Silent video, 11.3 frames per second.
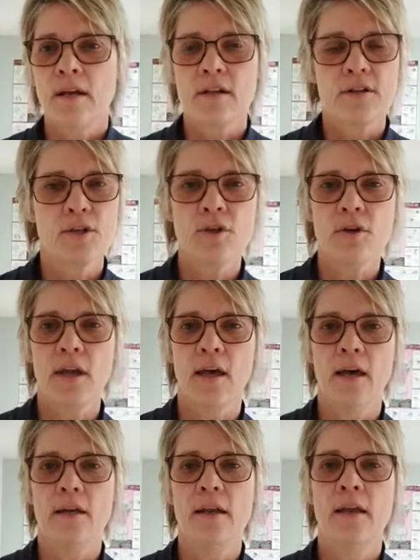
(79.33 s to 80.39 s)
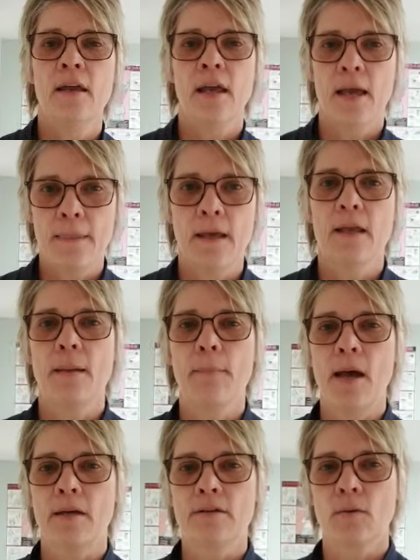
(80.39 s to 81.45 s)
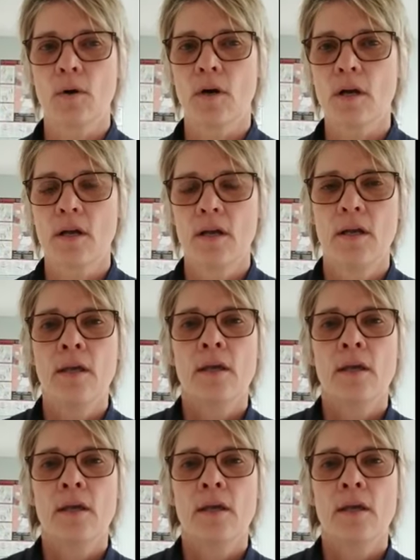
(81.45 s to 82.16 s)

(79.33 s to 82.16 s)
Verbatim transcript: clear your head, and then get back to work.